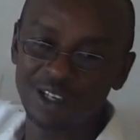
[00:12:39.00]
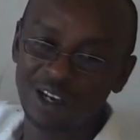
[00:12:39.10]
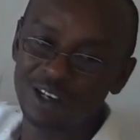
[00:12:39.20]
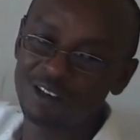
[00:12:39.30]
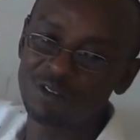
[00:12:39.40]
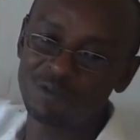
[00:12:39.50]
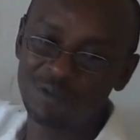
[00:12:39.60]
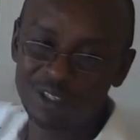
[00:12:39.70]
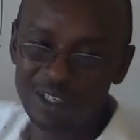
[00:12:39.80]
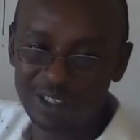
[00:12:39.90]
and every
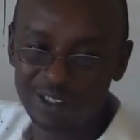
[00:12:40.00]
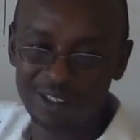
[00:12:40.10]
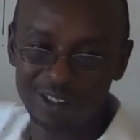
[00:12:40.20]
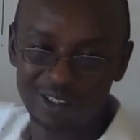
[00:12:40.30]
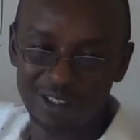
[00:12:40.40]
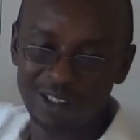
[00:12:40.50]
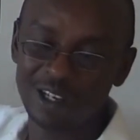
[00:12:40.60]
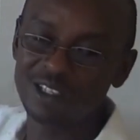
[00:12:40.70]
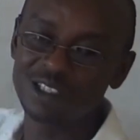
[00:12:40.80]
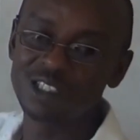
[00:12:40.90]
partner
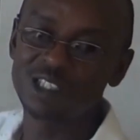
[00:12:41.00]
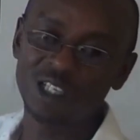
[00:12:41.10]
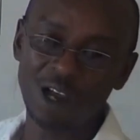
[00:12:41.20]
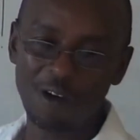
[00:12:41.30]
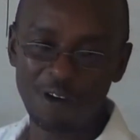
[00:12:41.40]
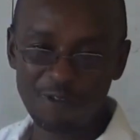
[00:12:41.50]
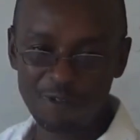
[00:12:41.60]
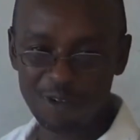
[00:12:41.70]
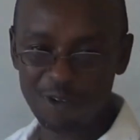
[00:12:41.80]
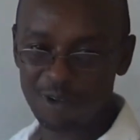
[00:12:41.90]
gets his share of
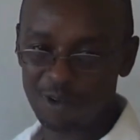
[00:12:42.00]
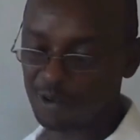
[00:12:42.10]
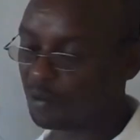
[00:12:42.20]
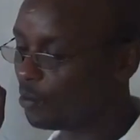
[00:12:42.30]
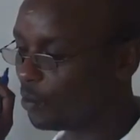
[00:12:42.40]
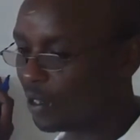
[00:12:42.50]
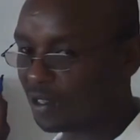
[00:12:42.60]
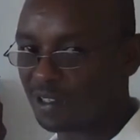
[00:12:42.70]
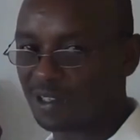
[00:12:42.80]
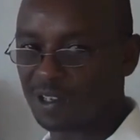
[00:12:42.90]
goodwill.
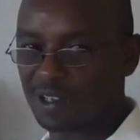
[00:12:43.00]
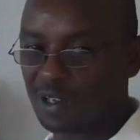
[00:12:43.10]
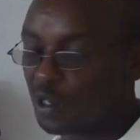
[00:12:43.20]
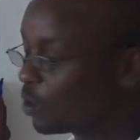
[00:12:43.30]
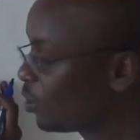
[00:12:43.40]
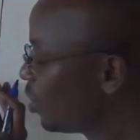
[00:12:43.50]
So